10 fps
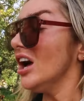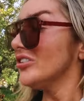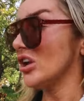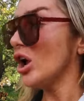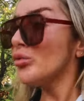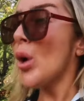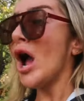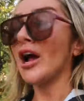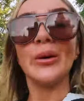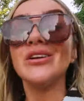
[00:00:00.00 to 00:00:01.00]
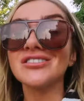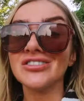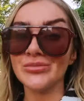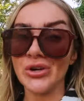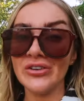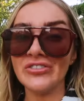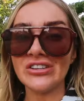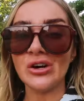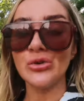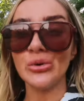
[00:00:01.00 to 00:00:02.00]
There's a lot of work going on, so I'm sorry if it's
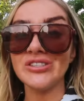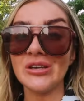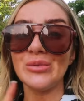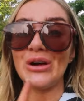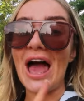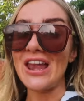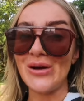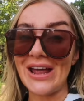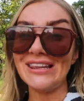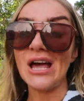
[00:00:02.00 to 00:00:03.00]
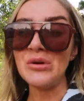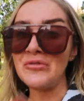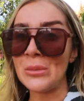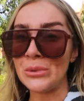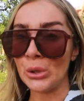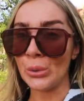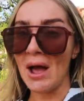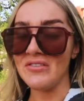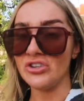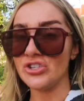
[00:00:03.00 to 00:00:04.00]
a little noisy, but anyway, let me flip you
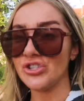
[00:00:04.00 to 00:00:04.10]
around and